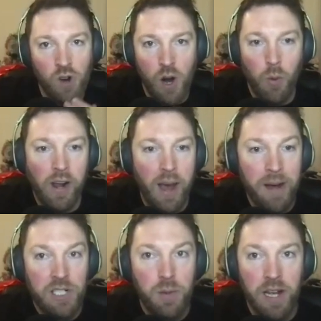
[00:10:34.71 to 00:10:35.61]
Right, we'll get
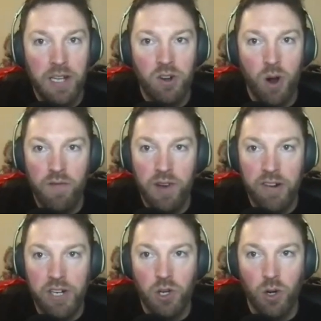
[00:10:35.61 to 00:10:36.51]
Mathieu Bastareaud on
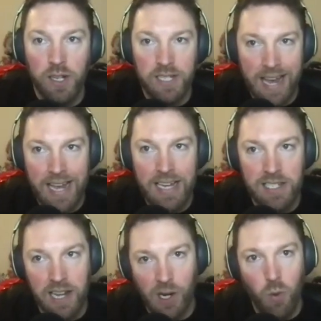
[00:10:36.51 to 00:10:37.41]
very shortly to get
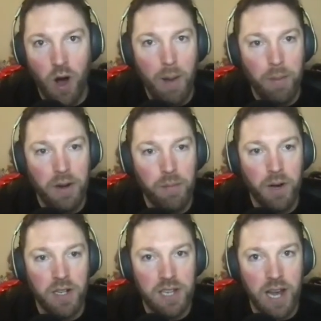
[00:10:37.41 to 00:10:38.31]
his take on what happened in
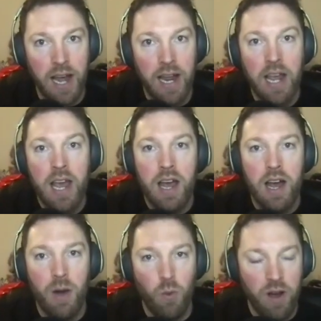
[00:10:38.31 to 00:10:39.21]
Marseille
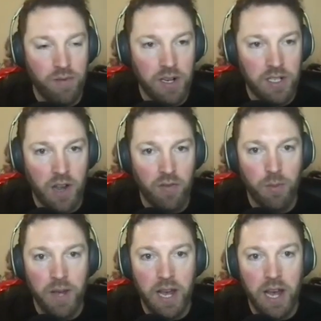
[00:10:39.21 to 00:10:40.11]
and where France go
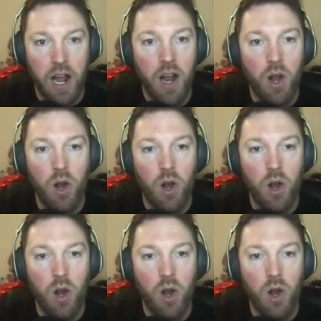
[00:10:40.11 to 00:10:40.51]
from here.